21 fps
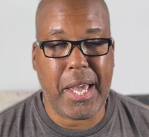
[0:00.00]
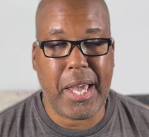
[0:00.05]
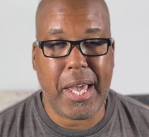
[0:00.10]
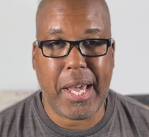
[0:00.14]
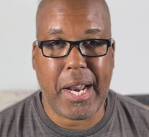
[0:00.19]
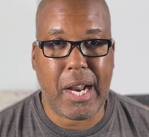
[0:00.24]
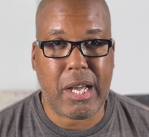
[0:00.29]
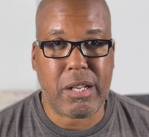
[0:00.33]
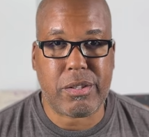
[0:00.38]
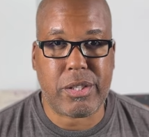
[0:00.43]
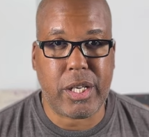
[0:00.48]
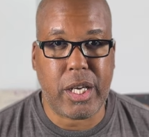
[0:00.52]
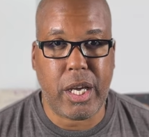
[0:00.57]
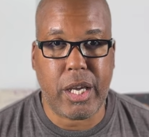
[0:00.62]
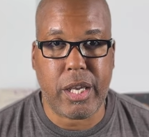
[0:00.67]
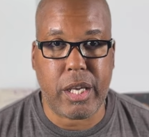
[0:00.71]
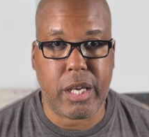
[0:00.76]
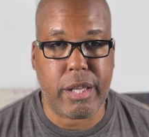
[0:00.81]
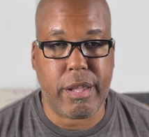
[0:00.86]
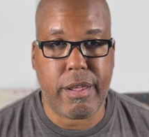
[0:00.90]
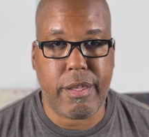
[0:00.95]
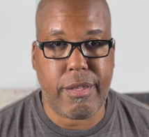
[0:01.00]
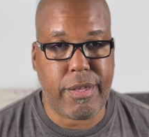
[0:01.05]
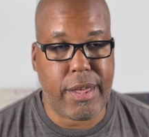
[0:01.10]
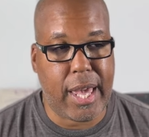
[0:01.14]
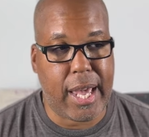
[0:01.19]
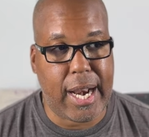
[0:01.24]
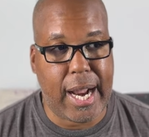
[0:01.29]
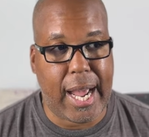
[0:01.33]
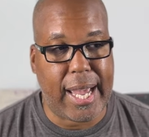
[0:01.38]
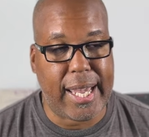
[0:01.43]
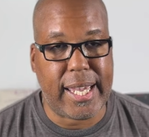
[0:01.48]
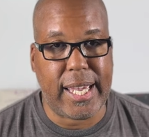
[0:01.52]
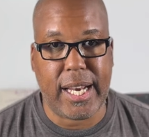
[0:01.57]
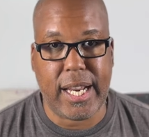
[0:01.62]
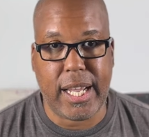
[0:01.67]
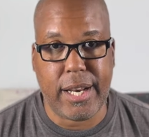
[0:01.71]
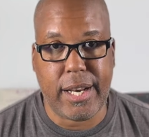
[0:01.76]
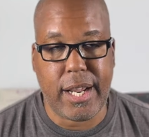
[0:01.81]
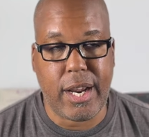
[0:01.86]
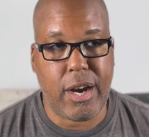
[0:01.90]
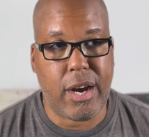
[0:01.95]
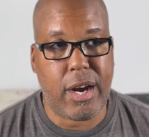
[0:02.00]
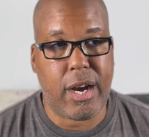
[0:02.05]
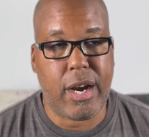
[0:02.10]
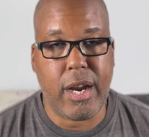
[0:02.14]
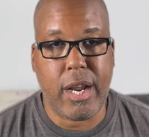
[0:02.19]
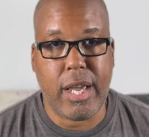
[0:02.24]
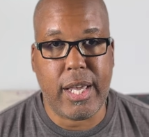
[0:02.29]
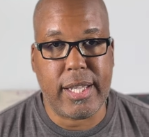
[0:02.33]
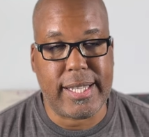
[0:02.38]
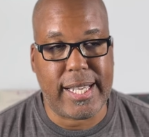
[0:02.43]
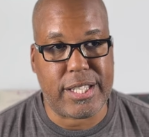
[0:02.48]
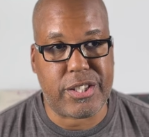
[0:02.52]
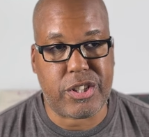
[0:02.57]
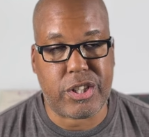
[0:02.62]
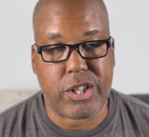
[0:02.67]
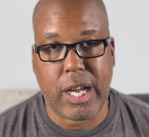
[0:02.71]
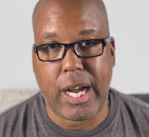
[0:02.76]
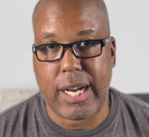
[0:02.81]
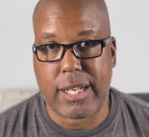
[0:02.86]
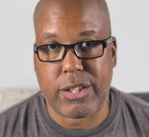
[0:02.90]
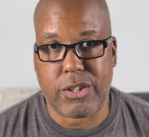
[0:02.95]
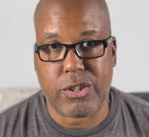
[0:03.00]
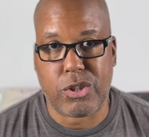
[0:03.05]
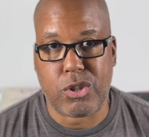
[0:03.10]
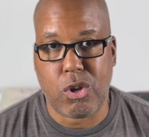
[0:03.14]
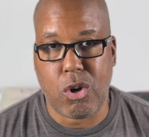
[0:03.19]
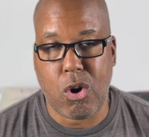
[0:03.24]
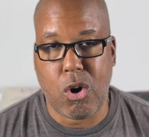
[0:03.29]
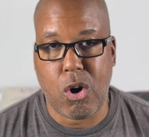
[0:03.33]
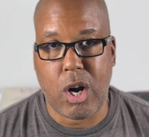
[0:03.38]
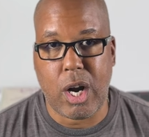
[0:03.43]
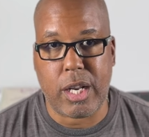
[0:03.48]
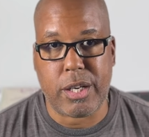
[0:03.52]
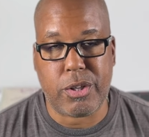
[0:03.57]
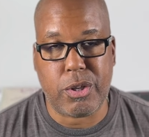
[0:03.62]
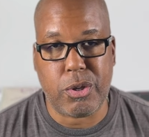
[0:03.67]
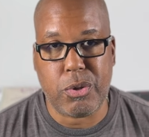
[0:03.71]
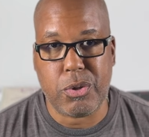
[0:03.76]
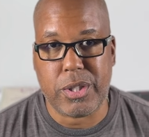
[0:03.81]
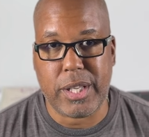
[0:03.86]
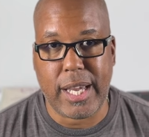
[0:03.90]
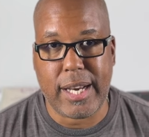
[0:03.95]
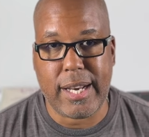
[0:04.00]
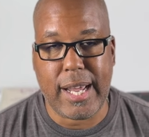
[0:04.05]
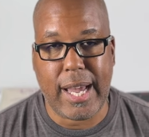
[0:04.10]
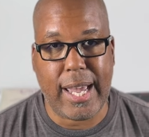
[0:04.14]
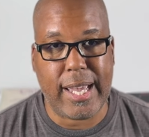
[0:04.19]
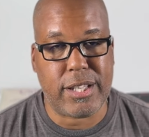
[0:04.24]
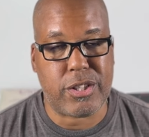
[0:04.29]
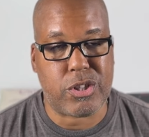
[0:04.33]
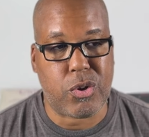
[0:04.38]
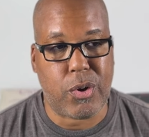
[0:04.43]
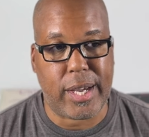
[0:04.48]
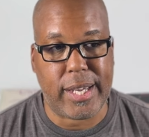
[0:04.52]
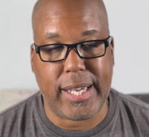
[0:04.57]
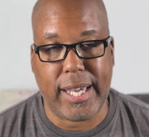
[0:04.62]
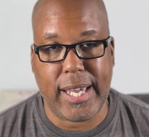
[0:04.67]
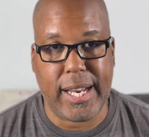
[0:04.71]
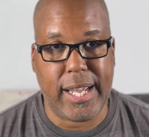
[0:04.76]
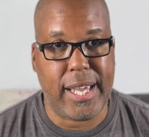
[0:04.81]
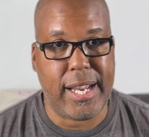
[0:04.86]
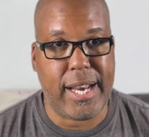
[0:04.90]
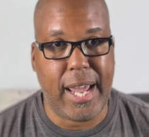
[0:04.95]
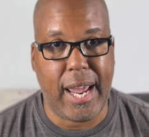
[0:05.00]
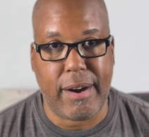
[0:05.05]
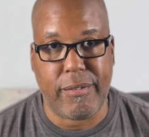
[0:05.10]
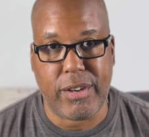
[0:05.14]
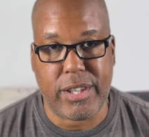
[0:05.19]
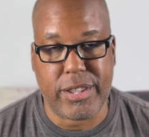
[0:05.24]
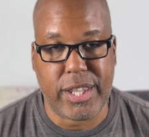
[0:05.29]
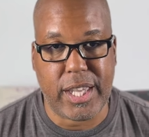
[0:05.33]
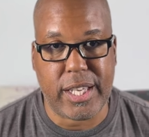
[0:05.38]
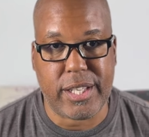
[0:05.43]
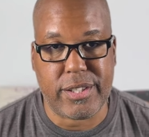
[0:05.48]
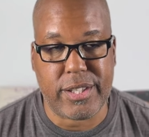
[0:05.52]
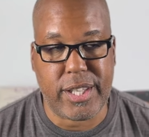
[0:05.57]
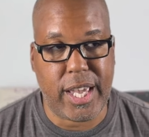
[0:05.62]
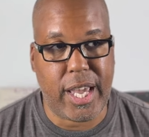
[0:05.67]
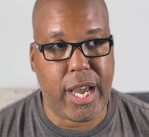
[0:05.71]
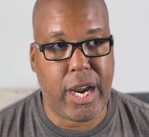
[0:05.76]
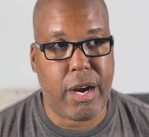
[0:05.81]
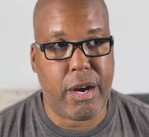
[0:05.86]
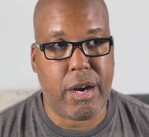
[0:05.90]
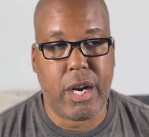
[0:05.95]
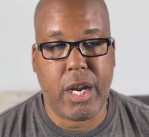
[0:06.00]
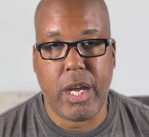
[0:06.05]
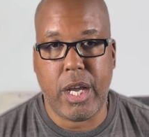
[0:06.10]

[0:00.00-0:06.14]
and I'll tell you that I get in there, they stock the store on Tuesday night, so I get in, everything's there.